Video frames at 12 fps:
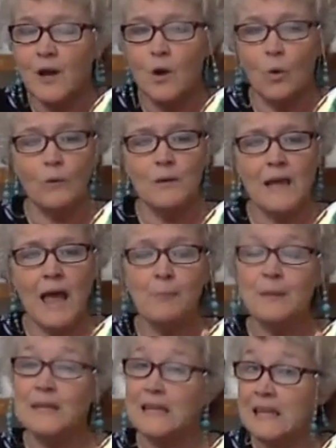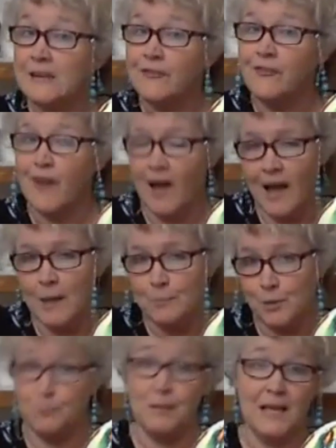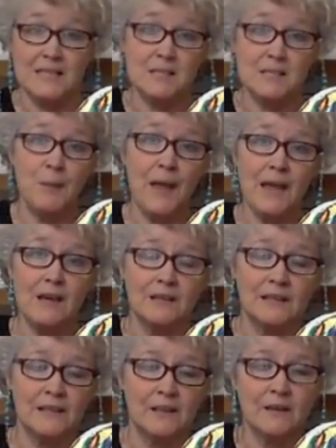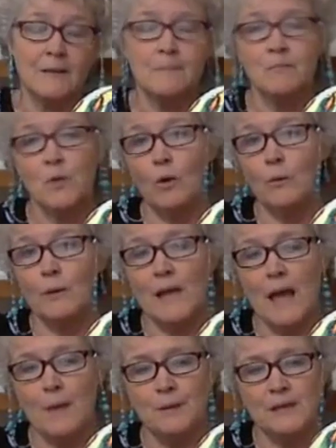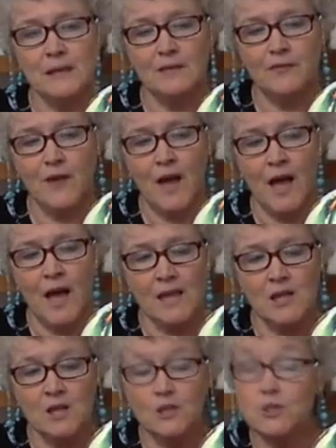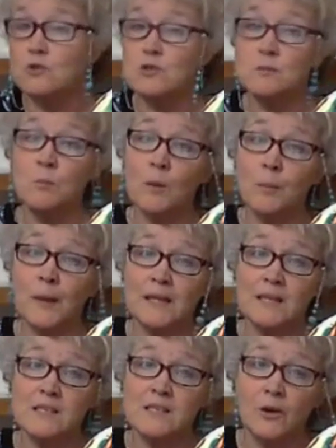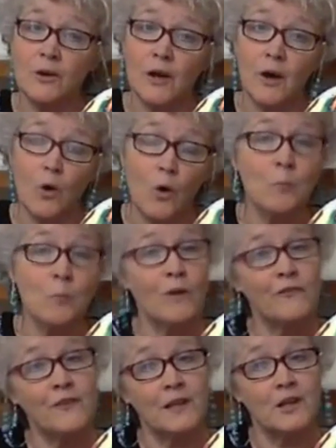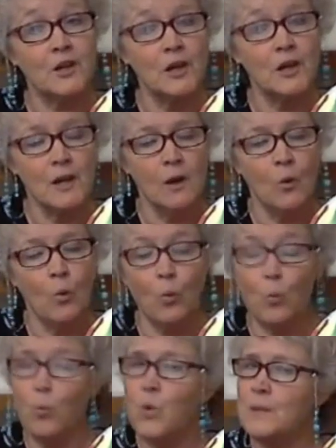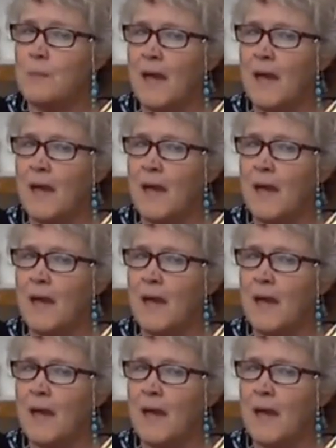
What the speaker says: What would happen if I put a plastic bag on here? What would happen if I used more baking soda or more vinegar? Would it